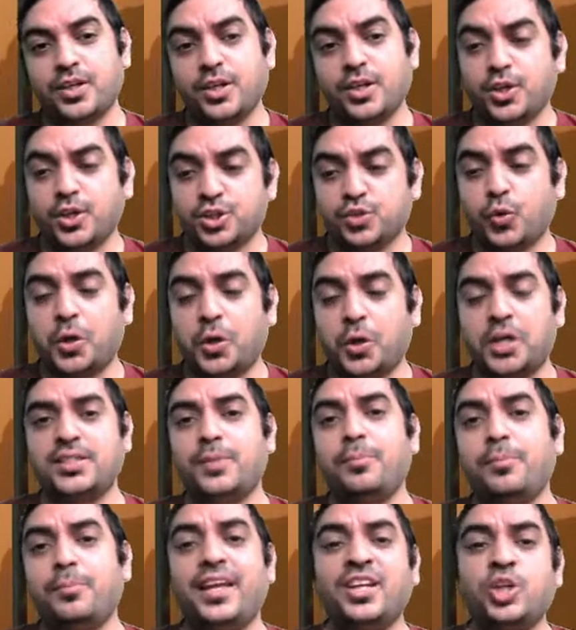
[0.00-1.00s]
So what is the
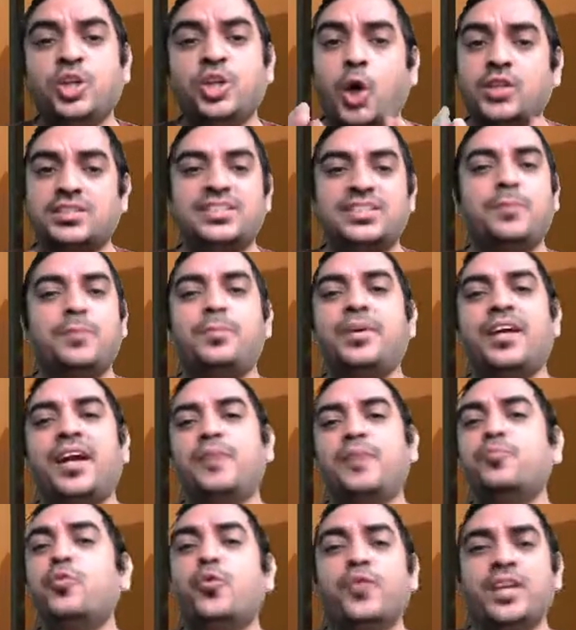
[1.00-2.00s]
main concept
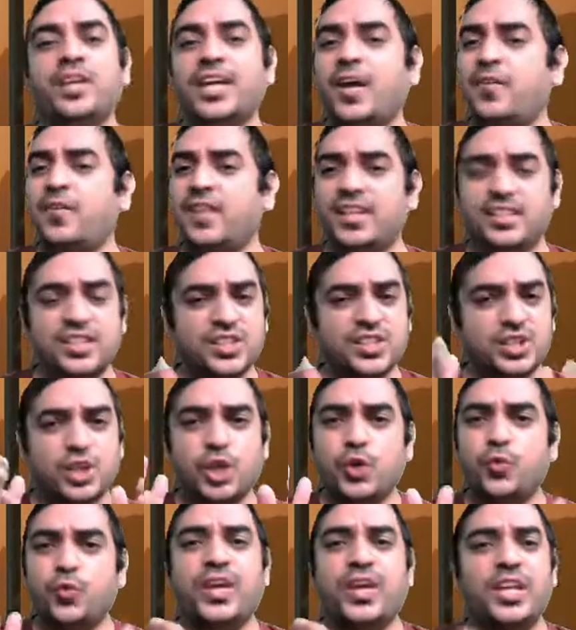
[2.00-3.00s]
behind moving
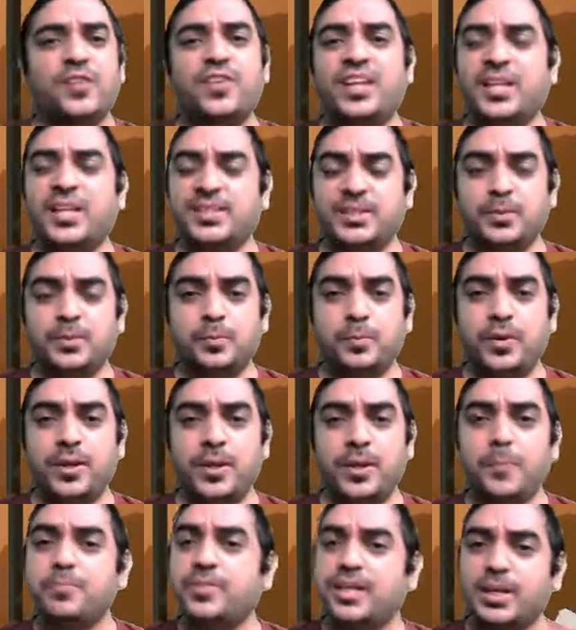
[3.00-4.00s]
averages? Very, very simple.
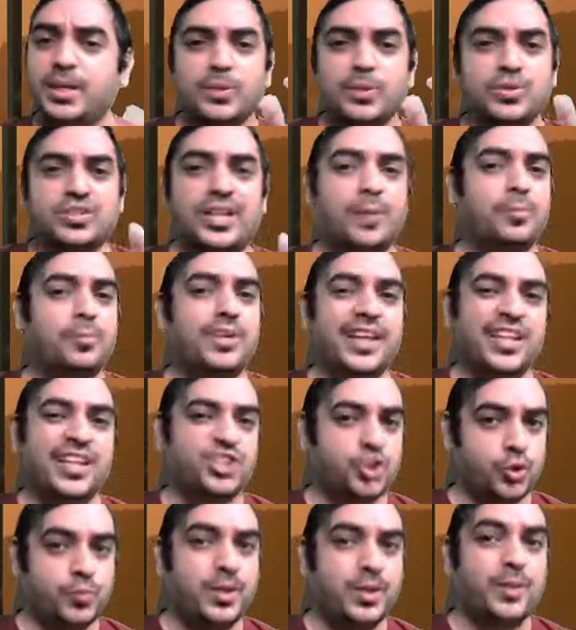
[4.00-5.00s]
Some days
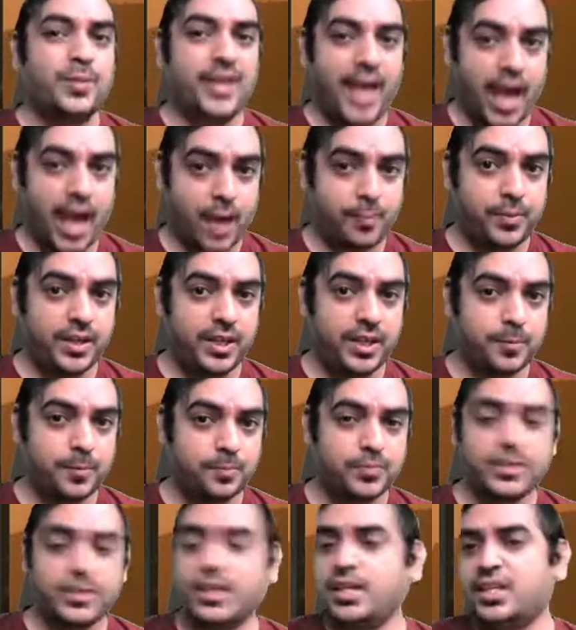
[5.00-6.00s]
you may be happy,
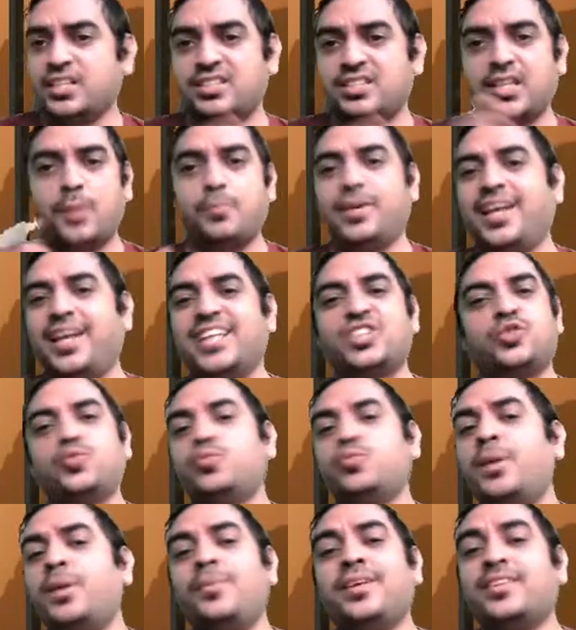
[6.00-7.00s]
some days you
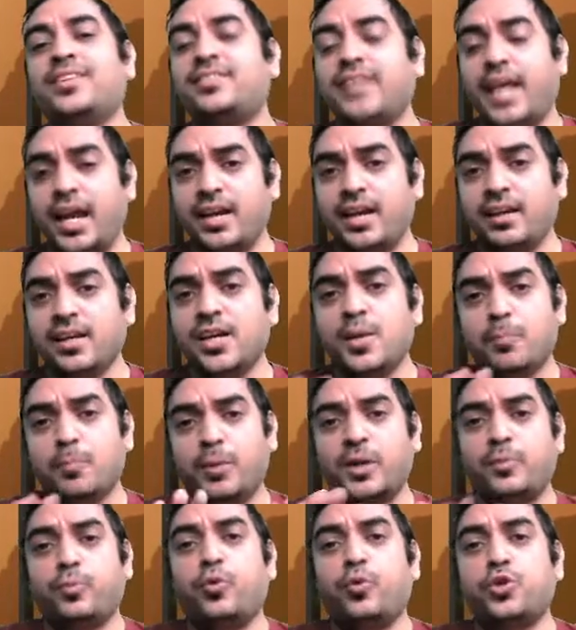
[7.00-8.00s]
may be sad,
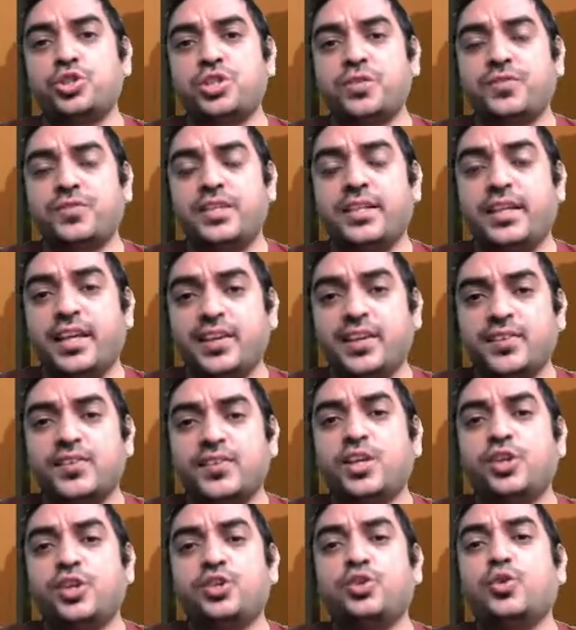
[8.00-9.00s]
but most of the
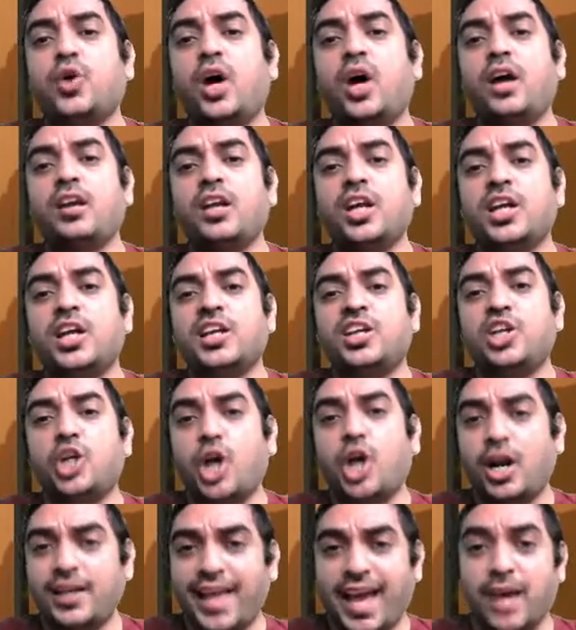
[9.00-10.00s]
days you are
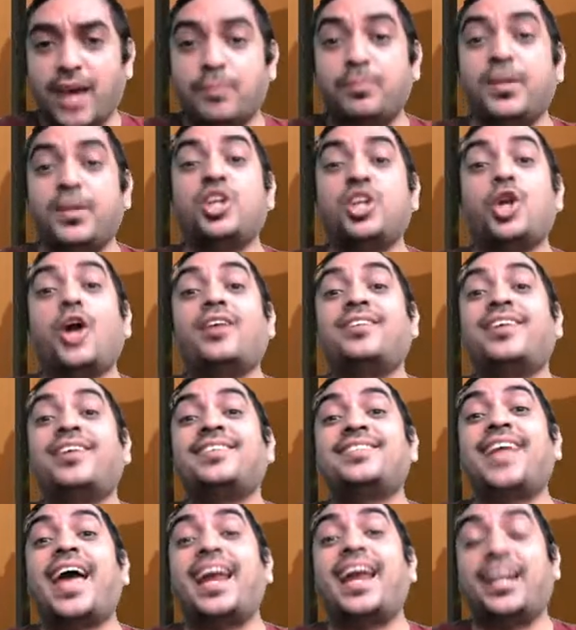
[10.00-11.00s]
not happy, not
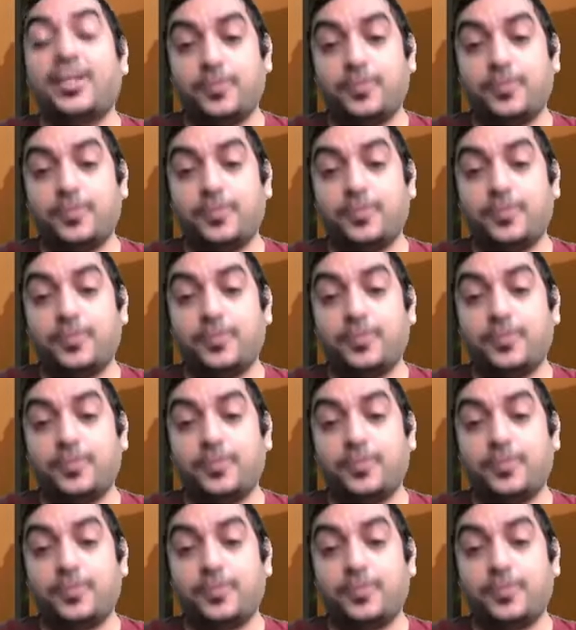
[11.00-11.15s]
sad.